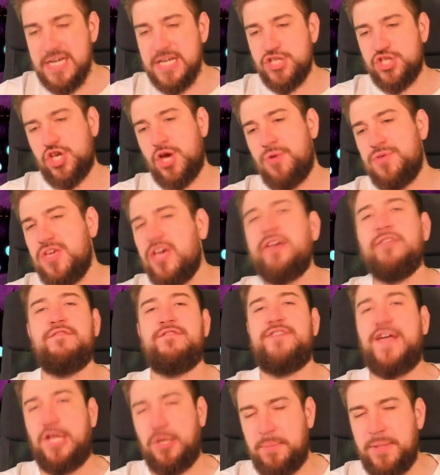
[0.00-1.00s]
So you can
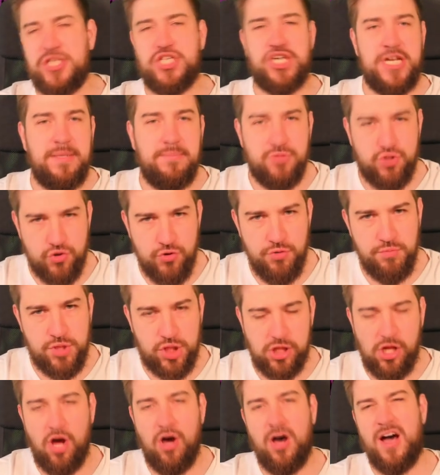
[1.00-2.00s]
fill up a cheap troop
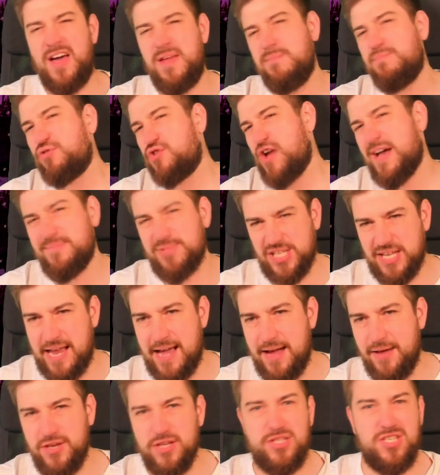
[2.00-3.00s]
slot and perhaps
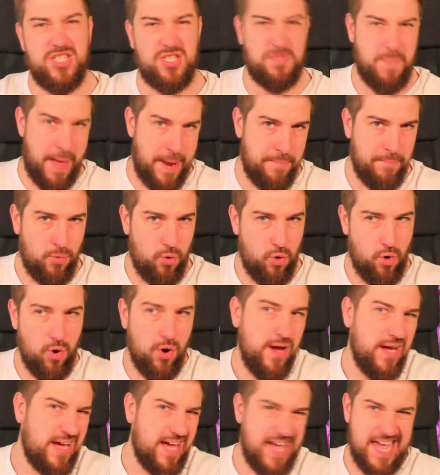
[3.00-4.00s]
allow you to spend
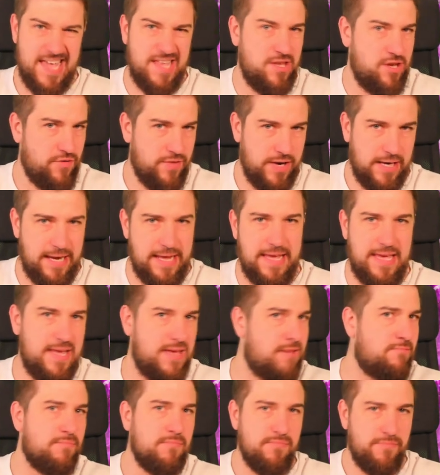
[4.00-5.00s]
more in your
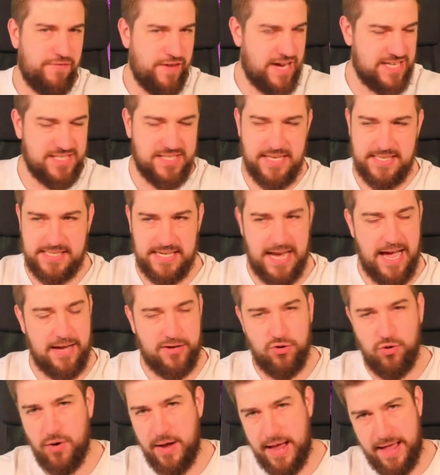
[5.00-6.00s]
elite, fast
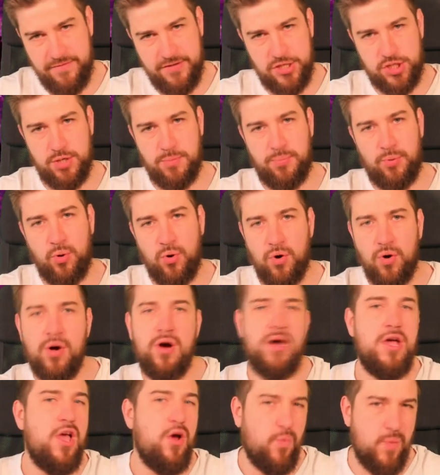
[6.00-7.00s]
attack or heavy
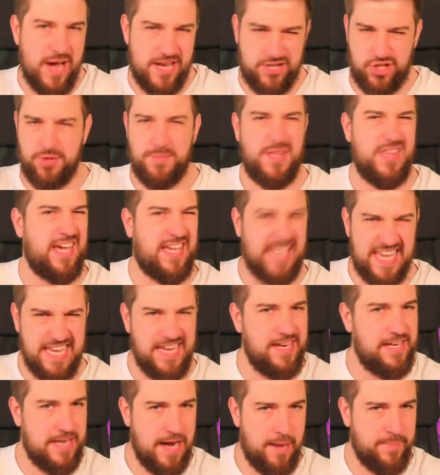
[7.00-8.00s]
support, where some of the
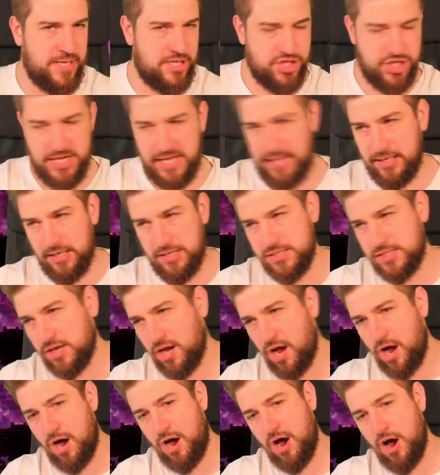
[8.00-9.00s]
key damage dealers
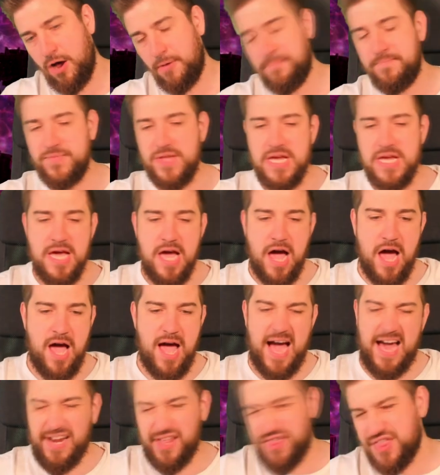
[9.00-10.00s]
are.
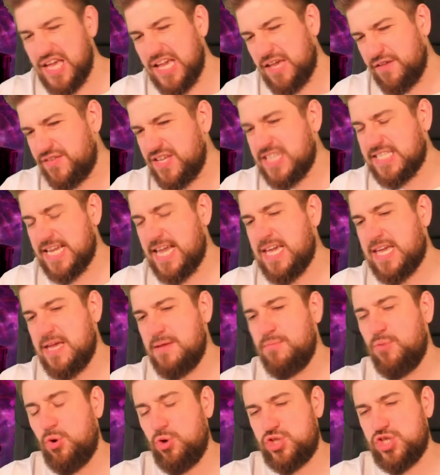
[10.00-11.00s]
And I think if you're
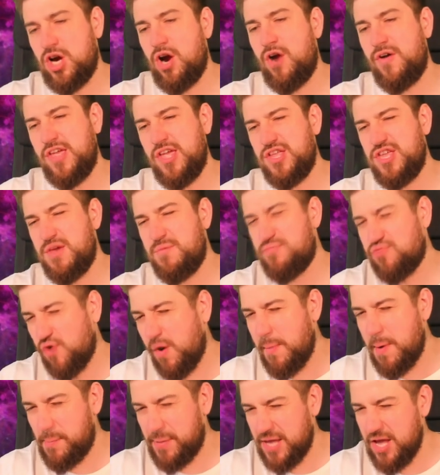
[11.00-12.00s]
taking Mortarion, you
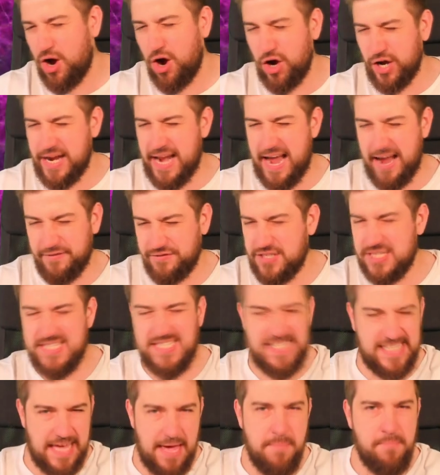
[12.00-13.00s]
probably are going to have to
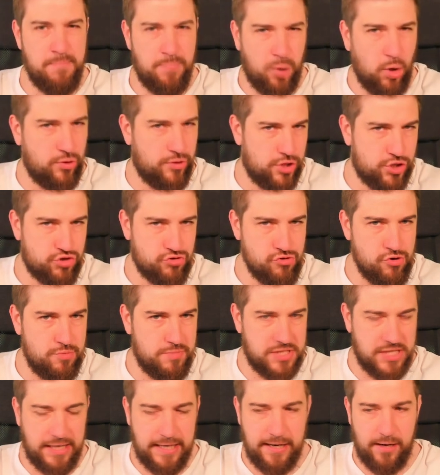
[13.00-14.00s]
skimp on the
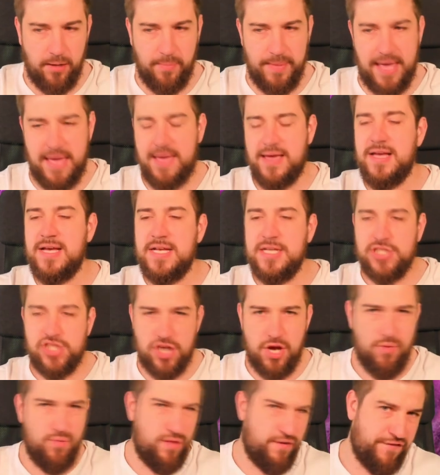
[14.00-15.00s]
troops a little bit.
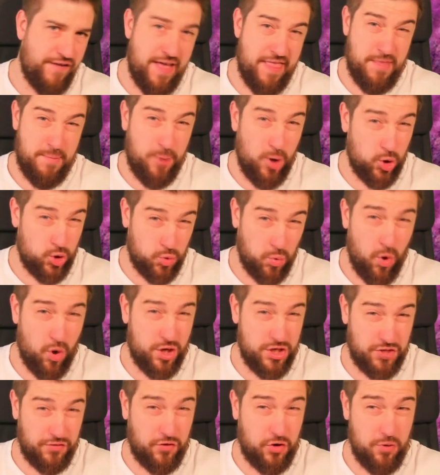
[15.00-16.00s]
So the fact that
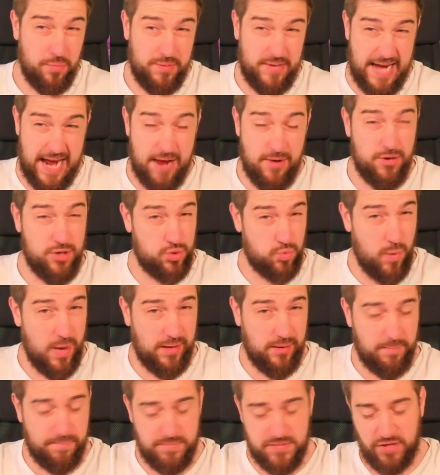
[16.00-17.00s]
Poxwalkers have come down as
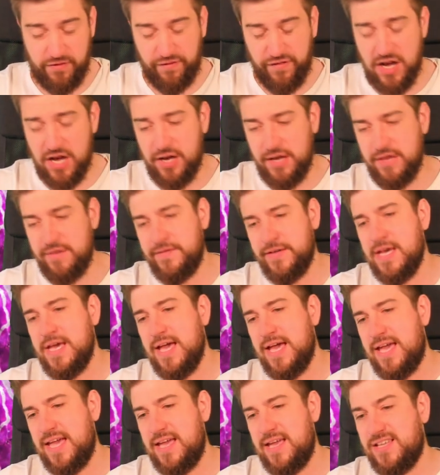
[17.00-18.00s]
well to 5
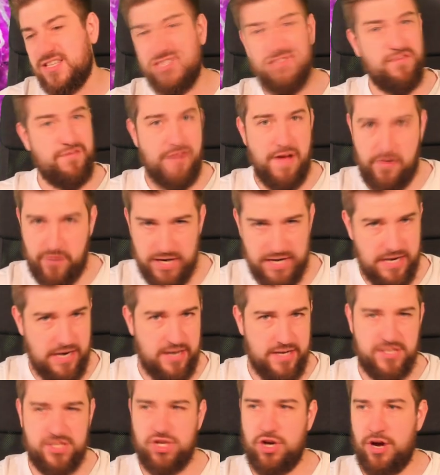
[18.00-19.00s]
is very
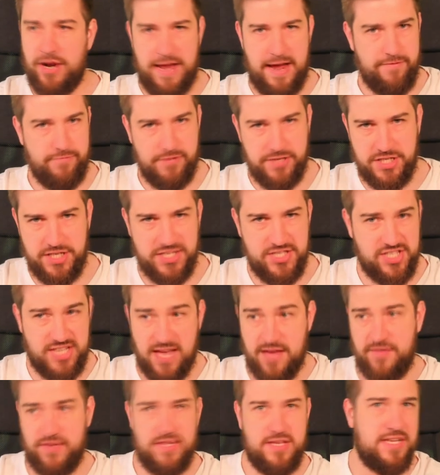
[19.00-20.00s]
nice. On average, it's
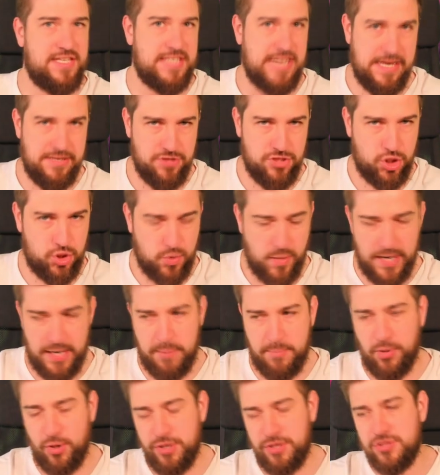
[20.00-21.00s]
saving you 10 to
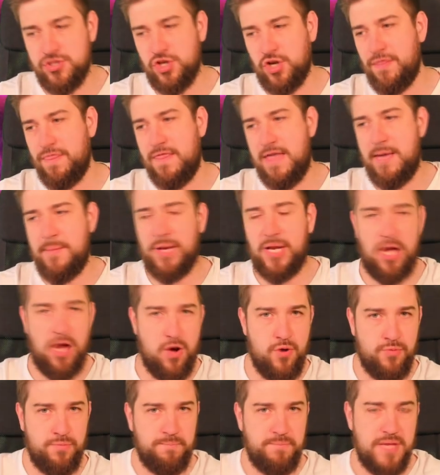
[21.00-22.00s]
20 points on them
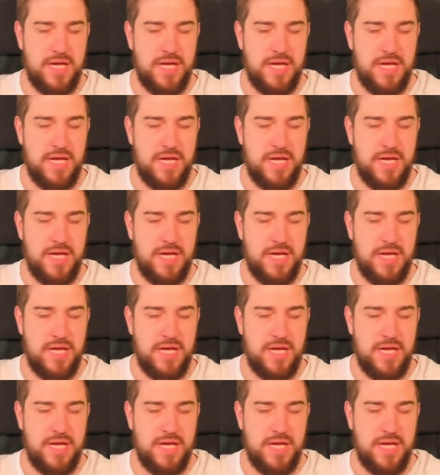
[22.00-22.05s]
alone.